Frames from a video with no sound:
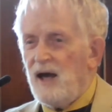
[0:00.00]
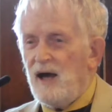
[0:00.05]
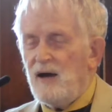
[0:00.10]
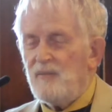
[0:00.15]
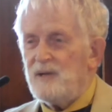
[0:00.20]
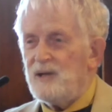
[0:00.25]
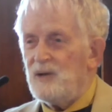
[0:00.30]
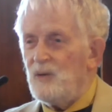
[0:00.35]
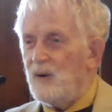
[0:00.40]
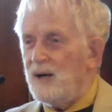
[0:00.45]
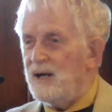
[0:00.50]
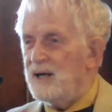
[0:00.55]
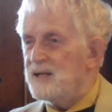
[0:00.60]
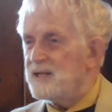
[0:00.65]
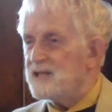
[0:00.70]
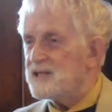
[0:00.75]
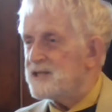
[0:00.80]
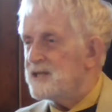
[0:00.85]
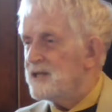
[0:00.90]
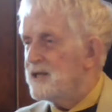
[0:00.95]
How many
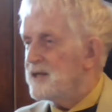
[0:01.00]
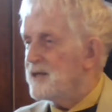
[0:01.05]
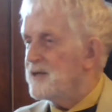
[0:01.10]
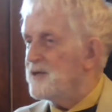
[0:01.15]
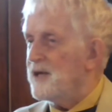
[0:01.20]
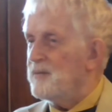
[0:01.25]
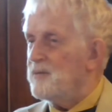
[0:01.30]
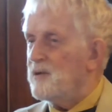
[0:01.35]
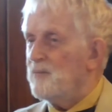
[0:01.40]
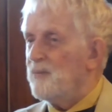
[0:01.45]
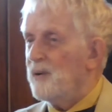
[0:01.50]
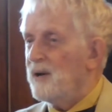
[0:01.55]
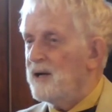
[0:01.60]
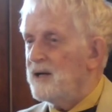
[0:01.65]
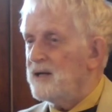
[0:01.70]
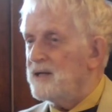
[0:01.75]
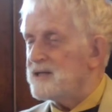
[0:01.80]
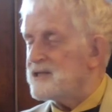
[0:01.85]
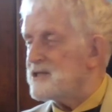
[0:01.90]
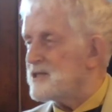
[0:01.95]
ways could they be
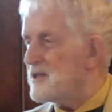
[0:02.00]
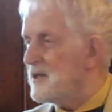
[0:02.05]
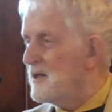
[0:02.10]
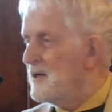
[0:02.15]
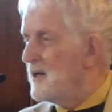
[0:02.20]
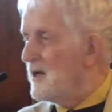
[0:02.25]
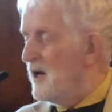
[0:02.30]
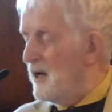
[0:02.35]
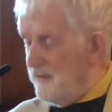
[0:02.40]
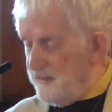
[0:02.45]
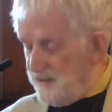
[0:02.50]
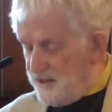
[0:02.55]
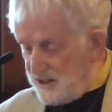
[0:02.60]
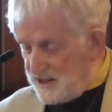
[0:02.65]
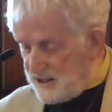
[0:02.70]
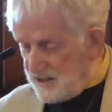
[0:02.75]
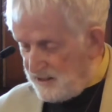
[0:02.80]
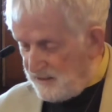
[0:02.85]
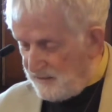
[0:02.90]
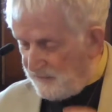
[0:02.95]
biased over
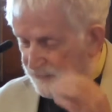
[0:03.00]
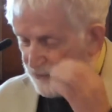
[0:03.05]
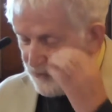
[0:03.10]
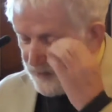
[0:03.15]
just a